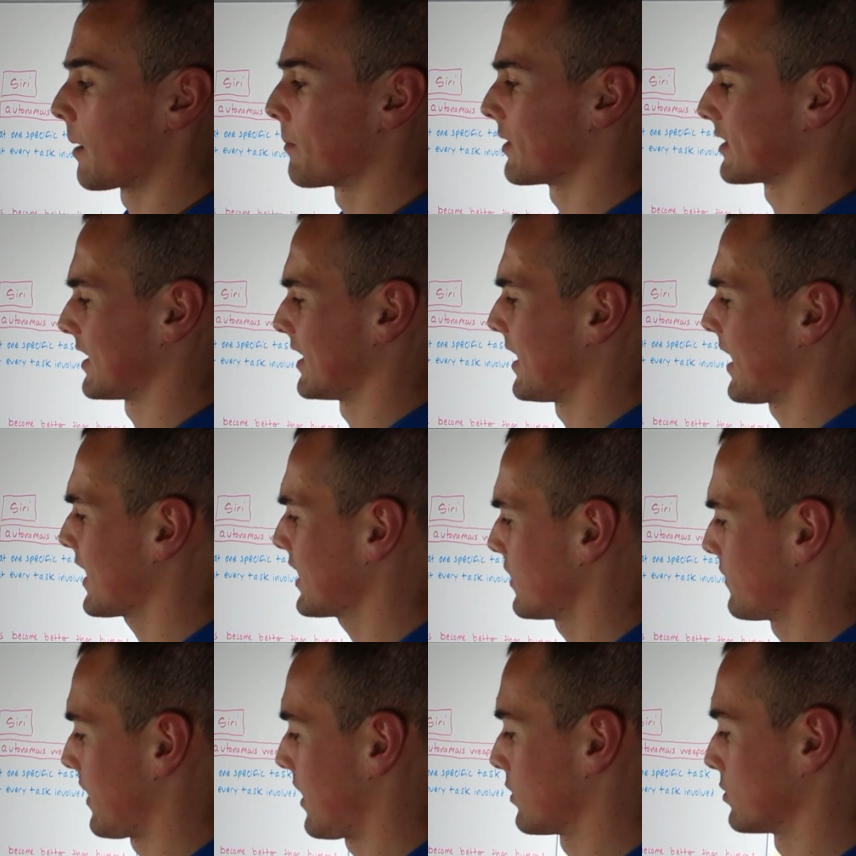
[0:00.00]
But the
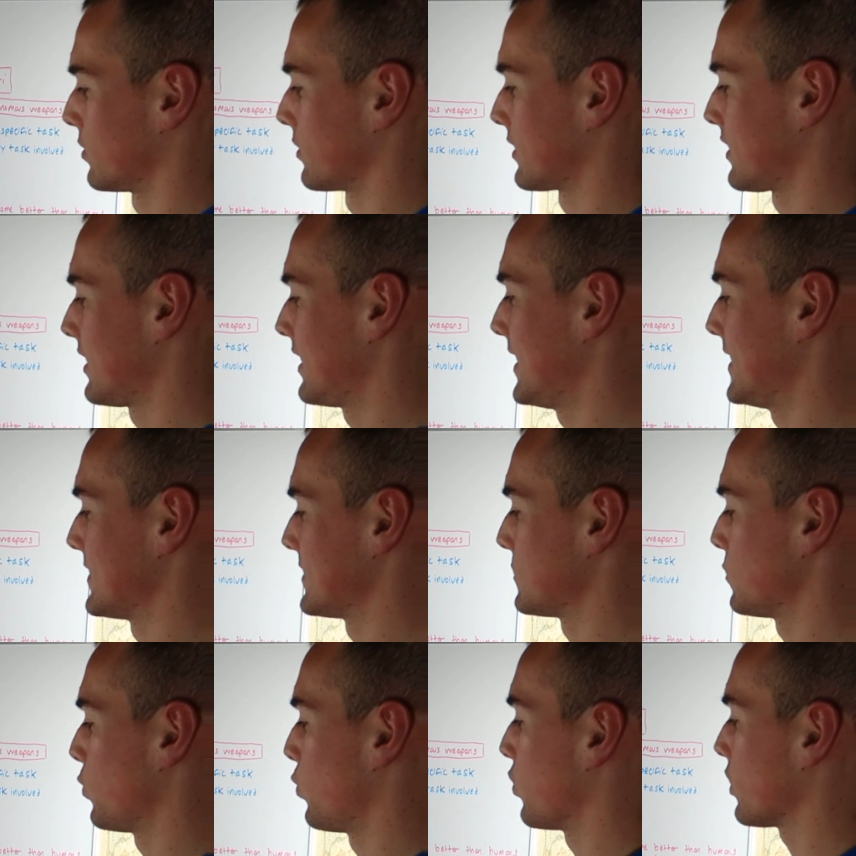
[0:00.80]
negative outlook
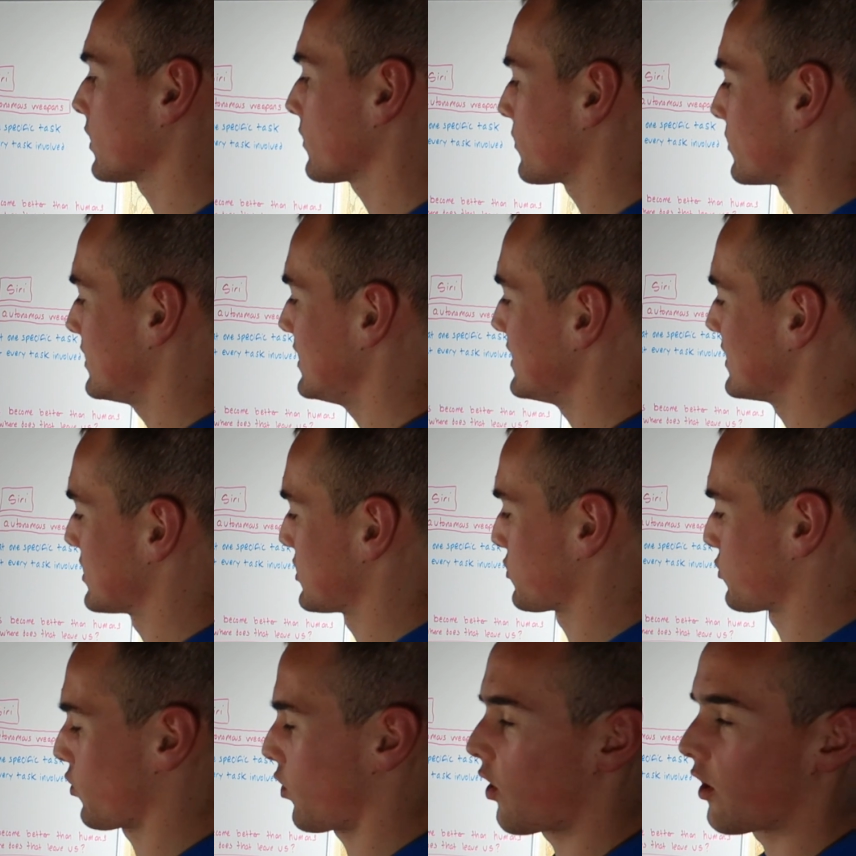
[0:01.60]
is what if these
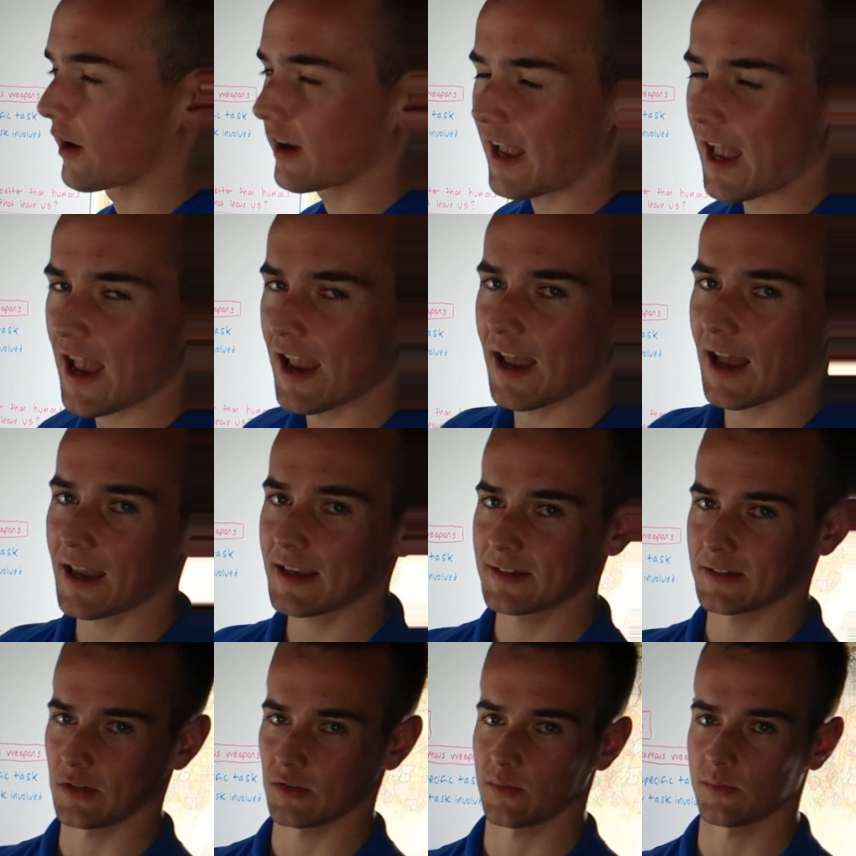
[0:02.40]
strong
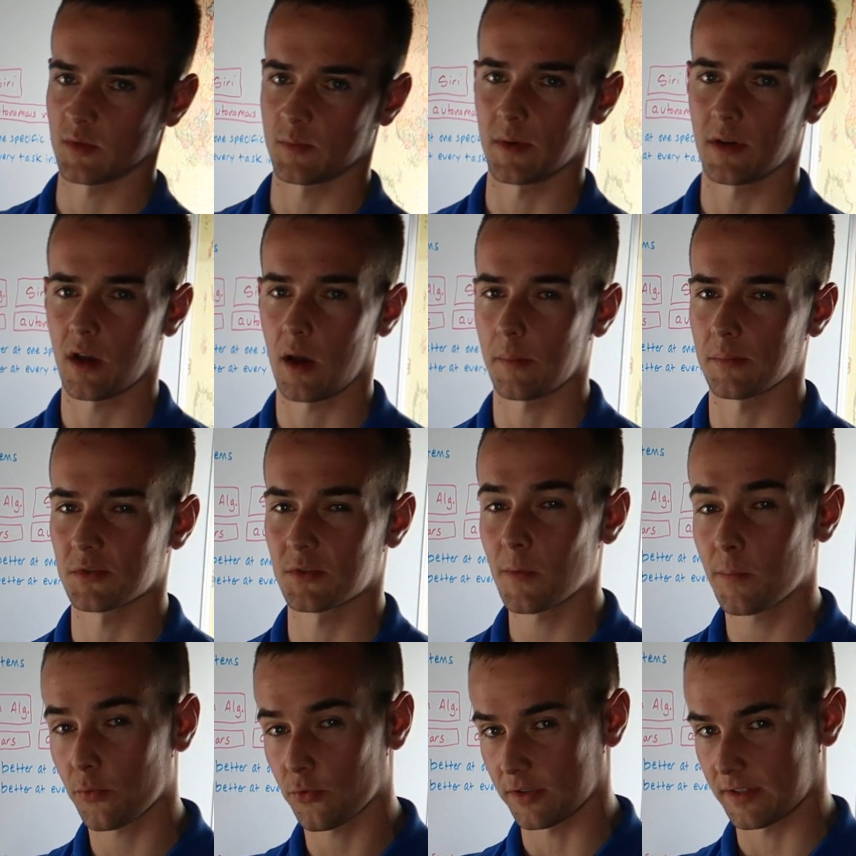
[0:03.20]
AI systems become
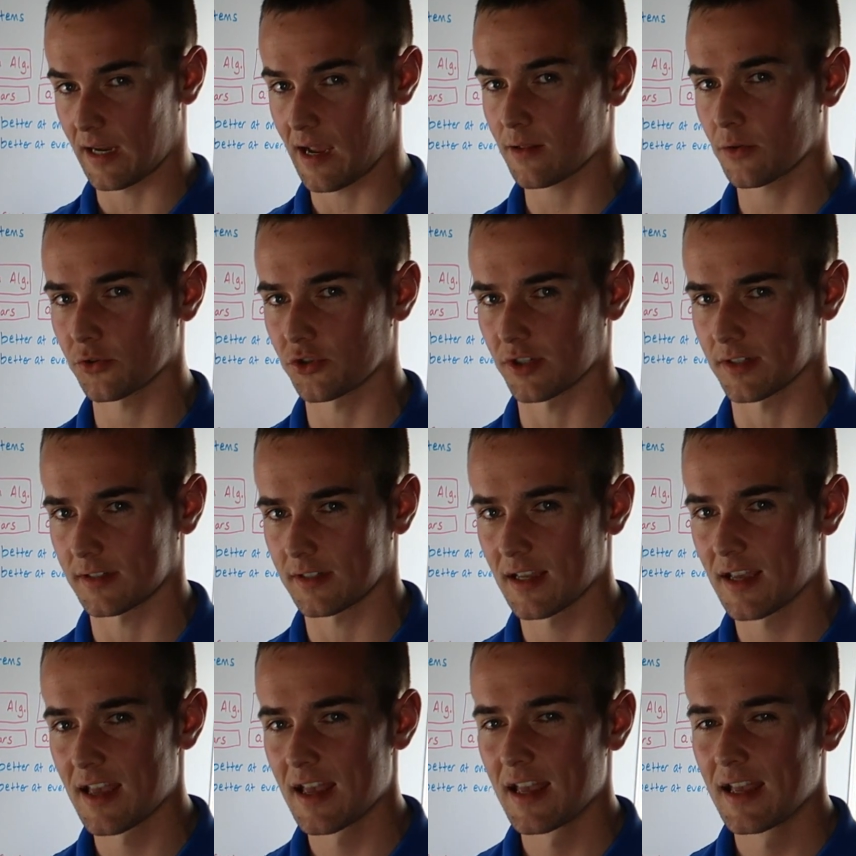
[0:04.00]
super
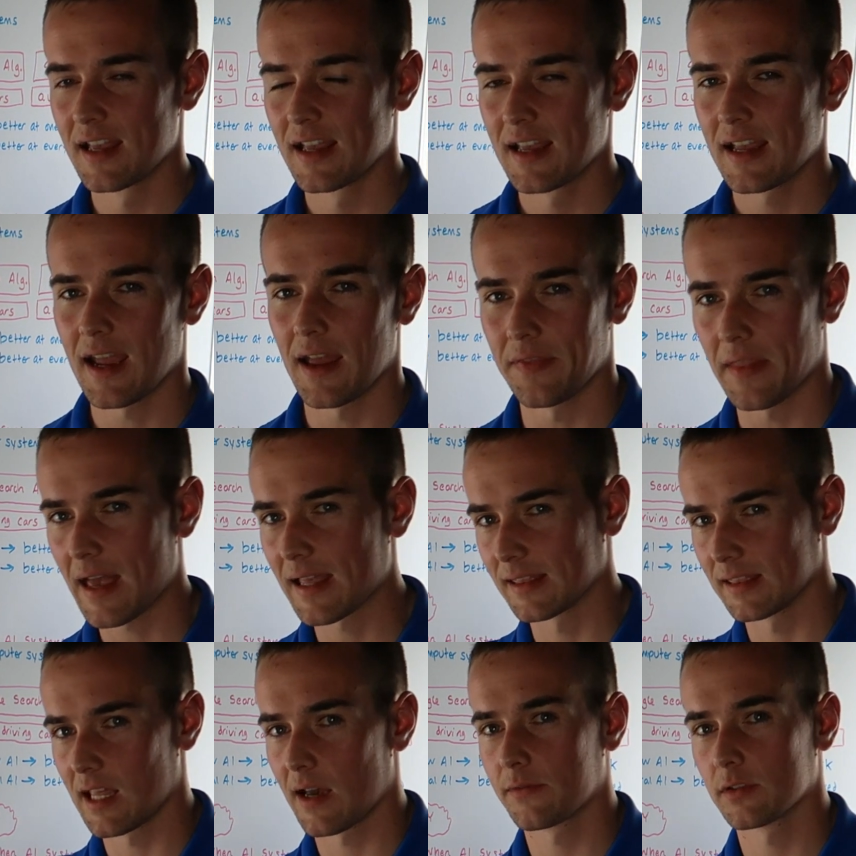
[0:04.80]
intelligent and
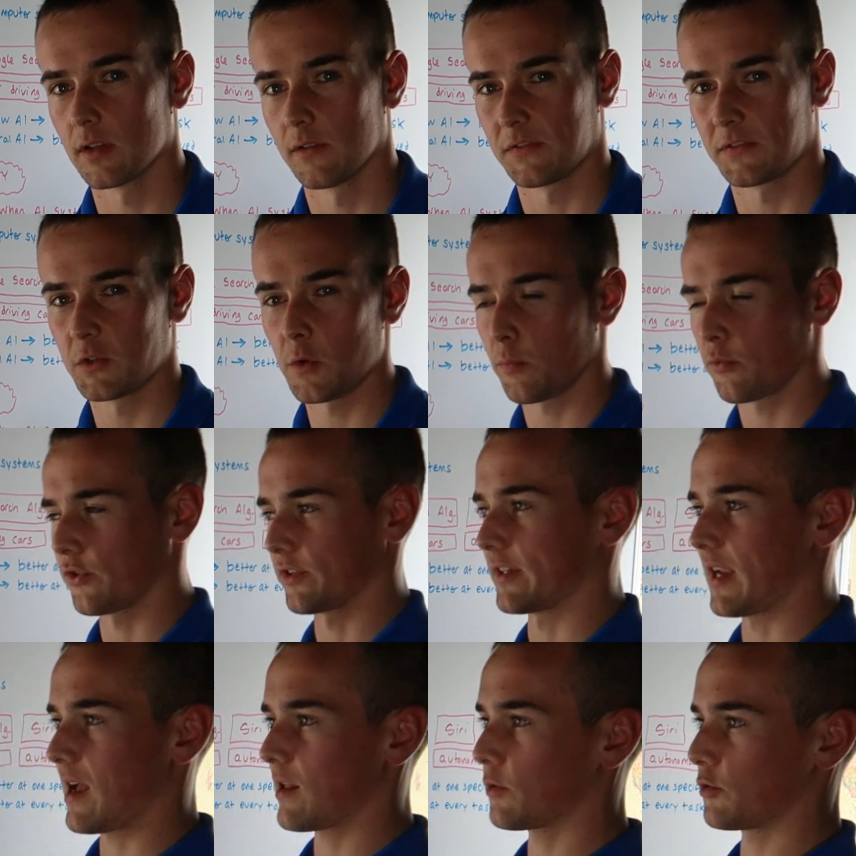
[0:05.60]
that level of super
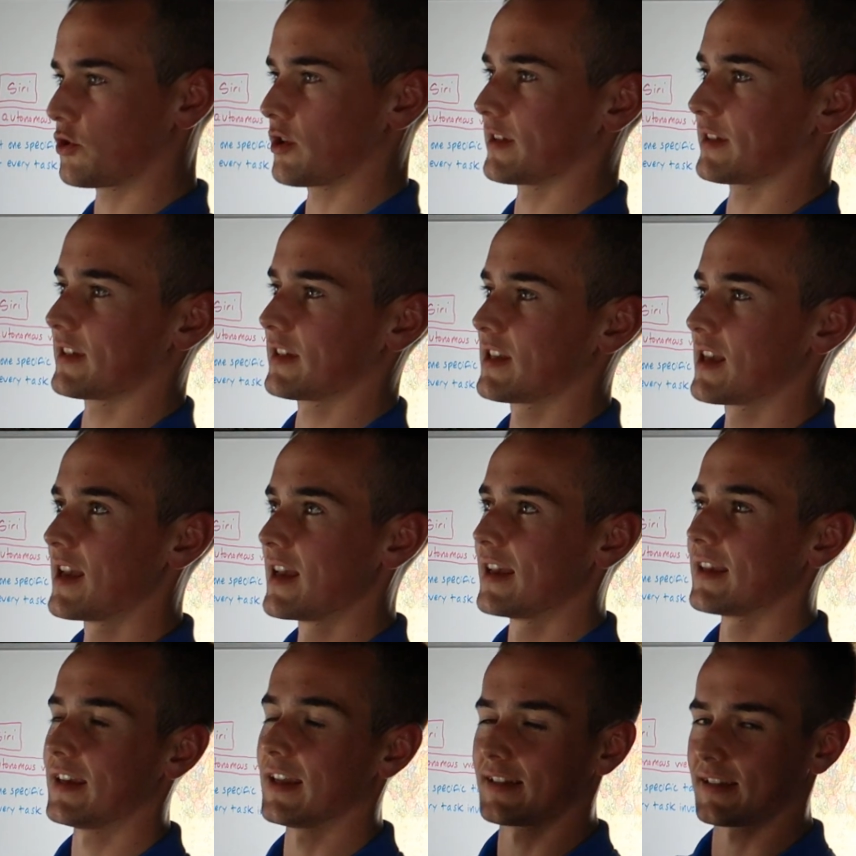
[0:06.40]
intelligence
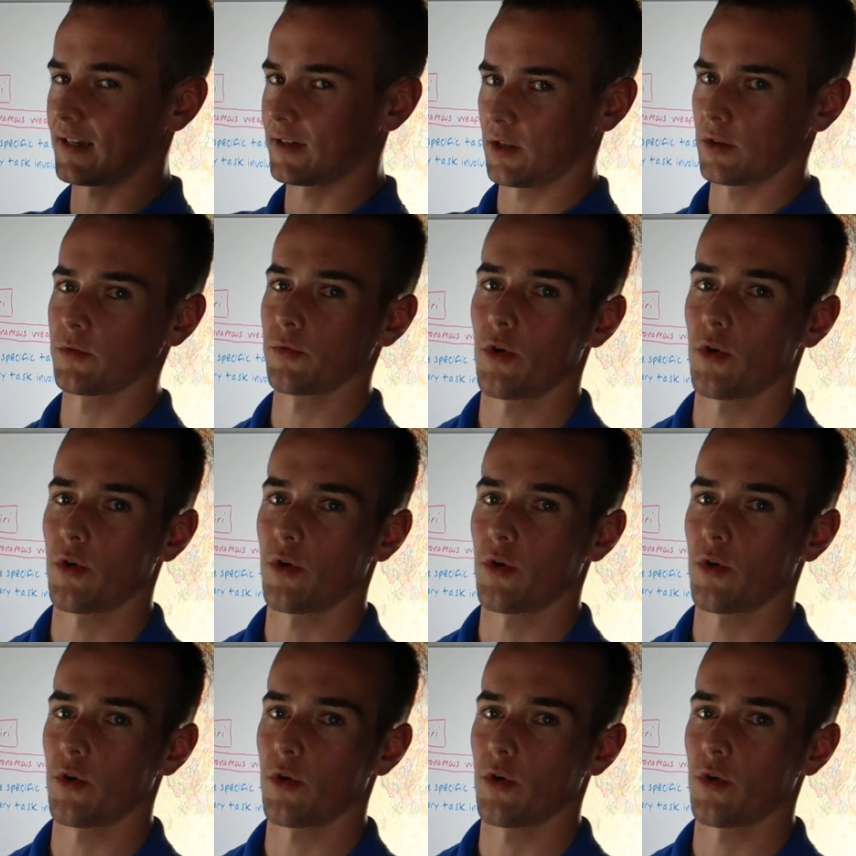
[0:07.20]
gets into